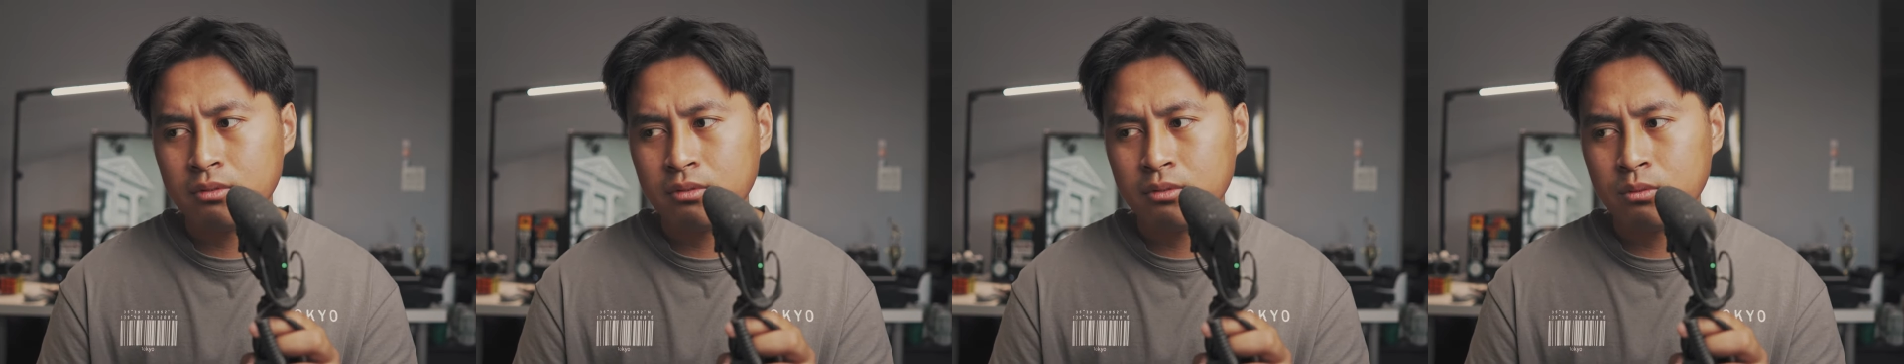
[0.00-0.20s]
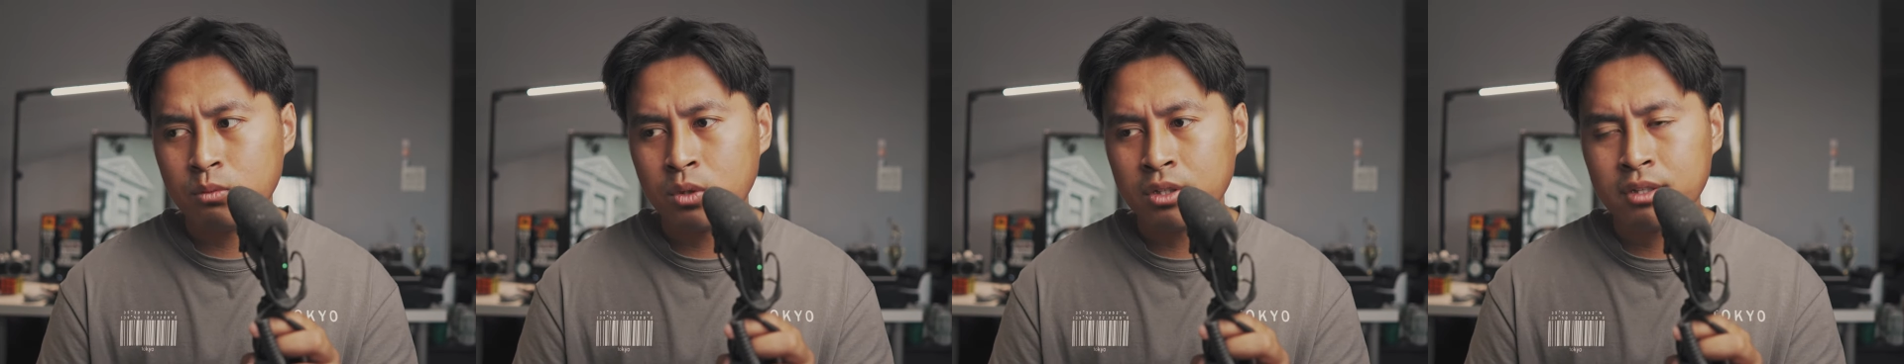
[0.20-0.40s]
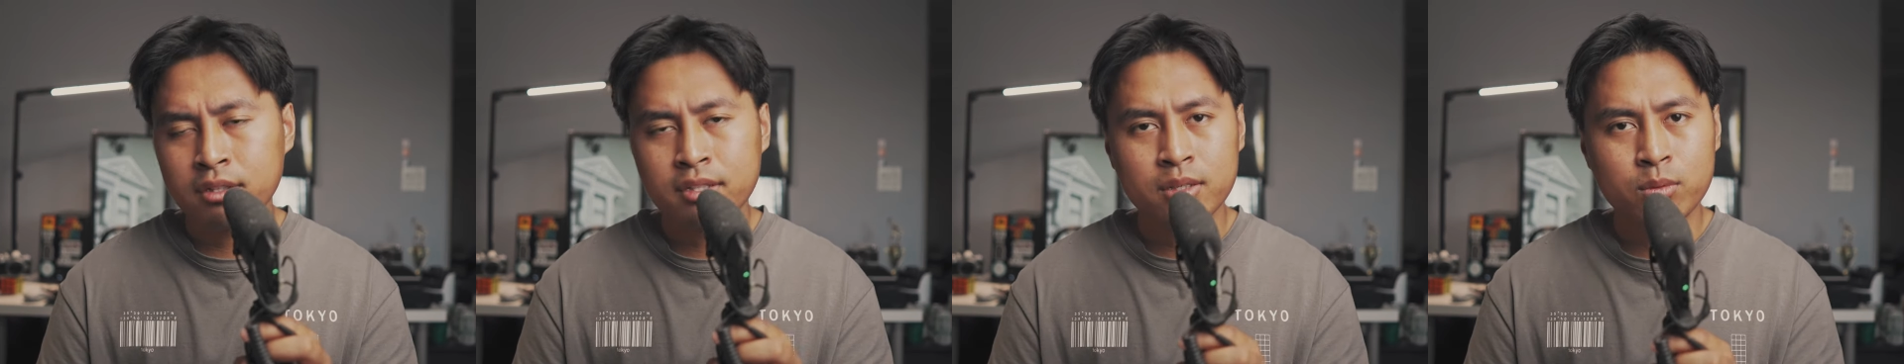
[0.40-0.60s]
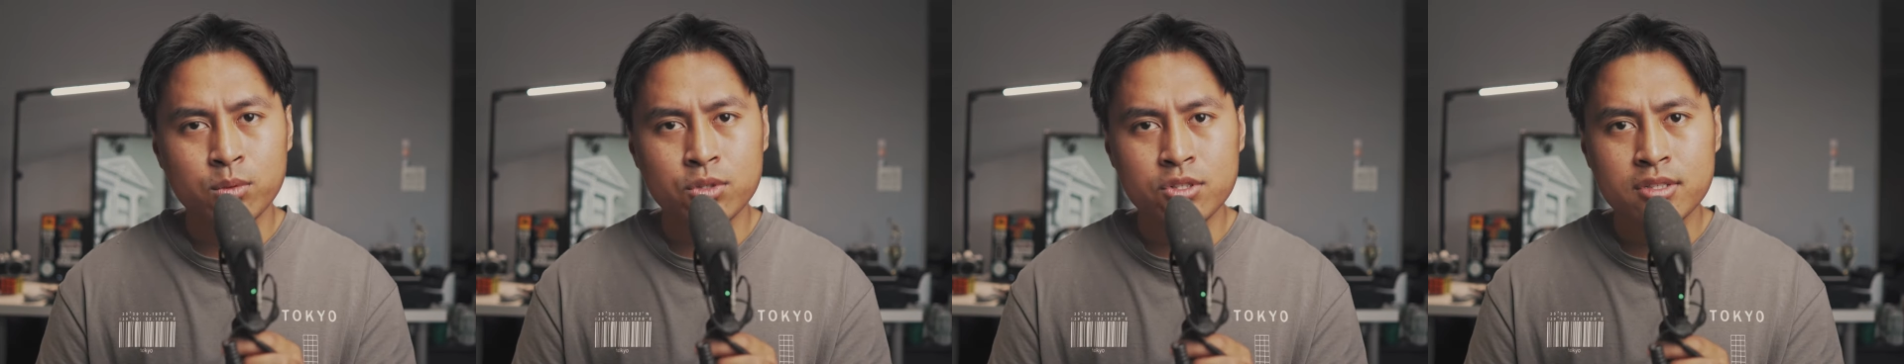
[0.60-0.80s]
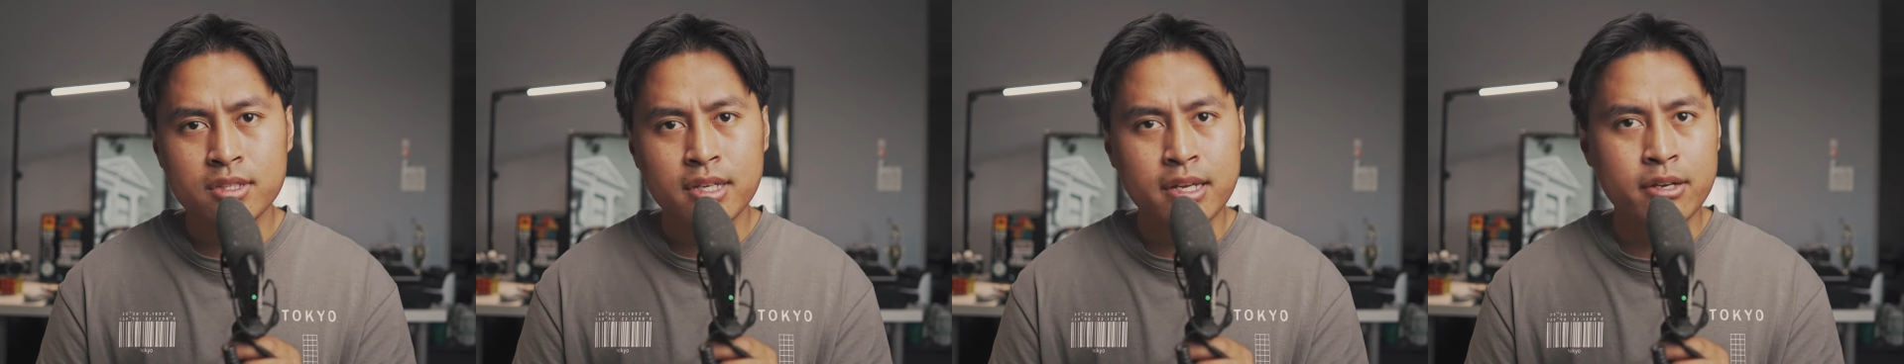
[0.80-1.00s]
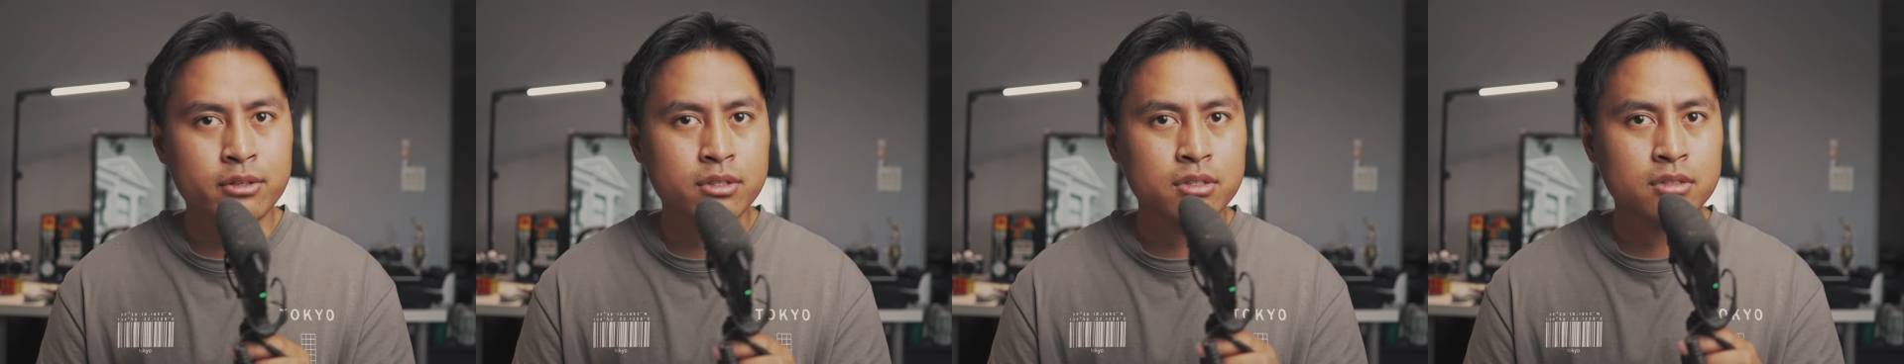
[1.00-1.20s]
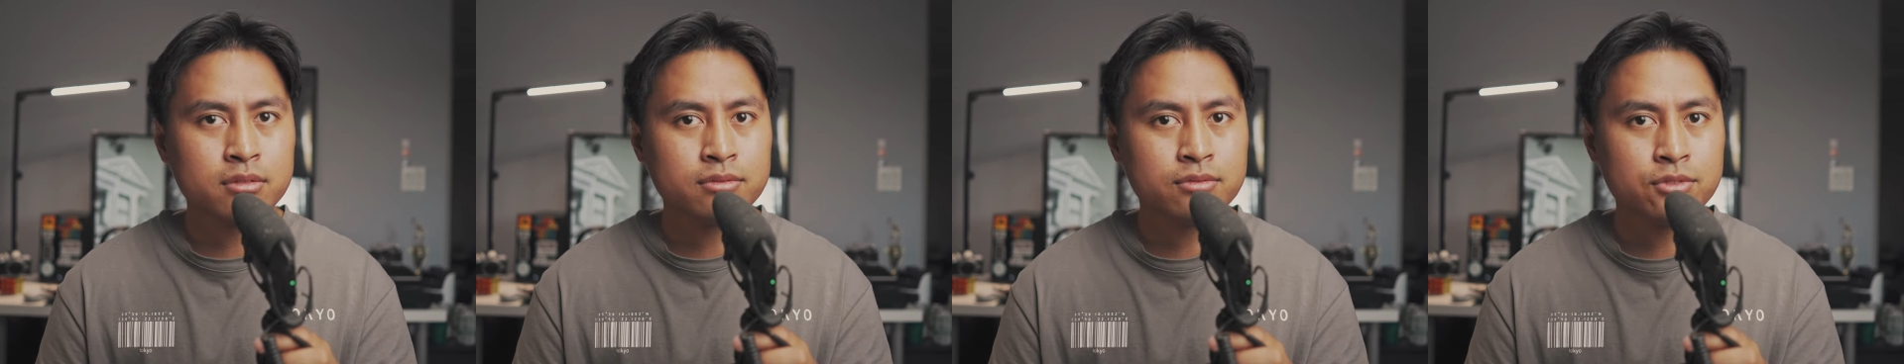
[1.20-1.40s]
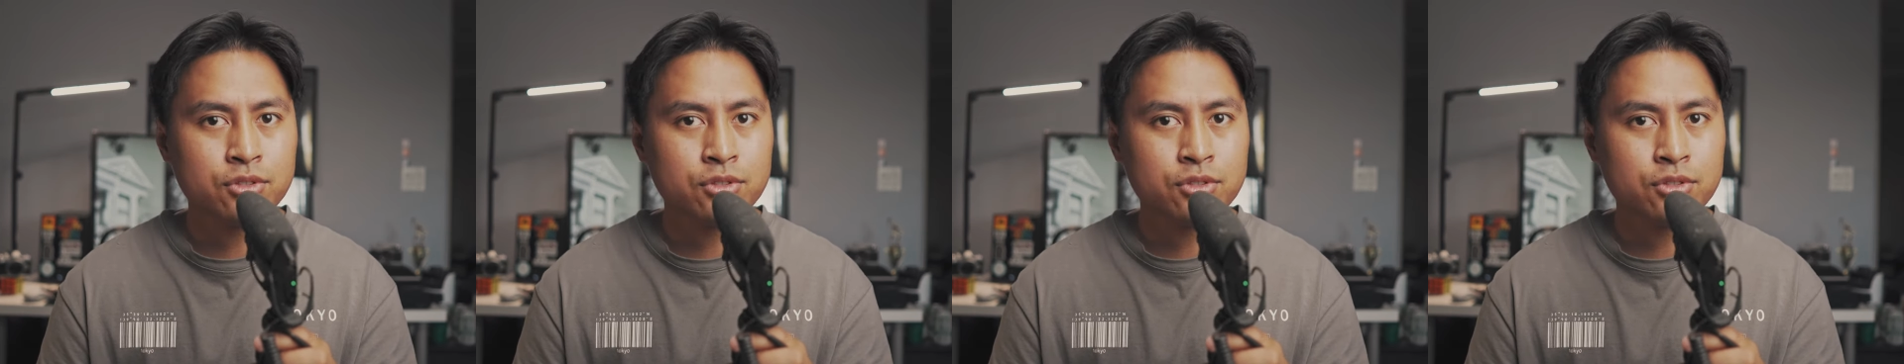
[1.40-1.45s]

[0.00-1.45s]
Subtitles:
what they were scared of